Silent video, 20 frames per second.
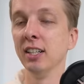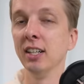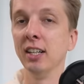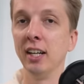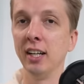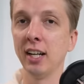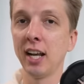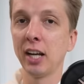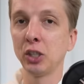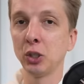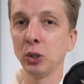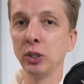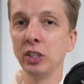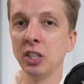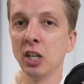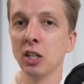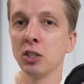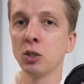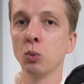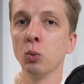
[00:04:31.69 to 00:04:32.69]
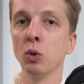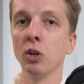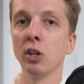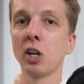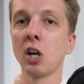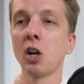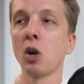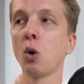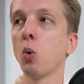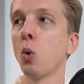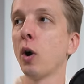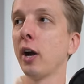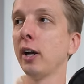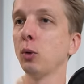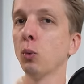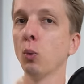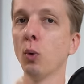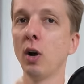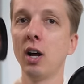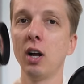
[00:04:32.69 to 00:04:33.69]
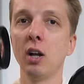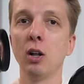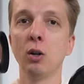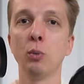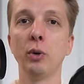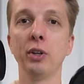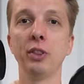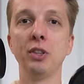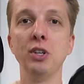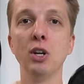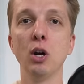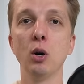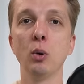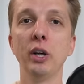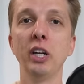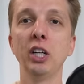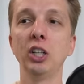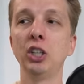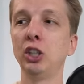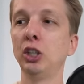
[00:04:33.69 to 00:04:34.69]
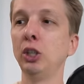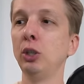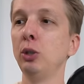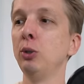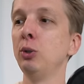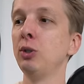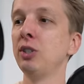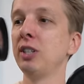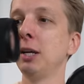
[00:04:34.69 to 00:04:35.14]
It actually does work quite well with no issues.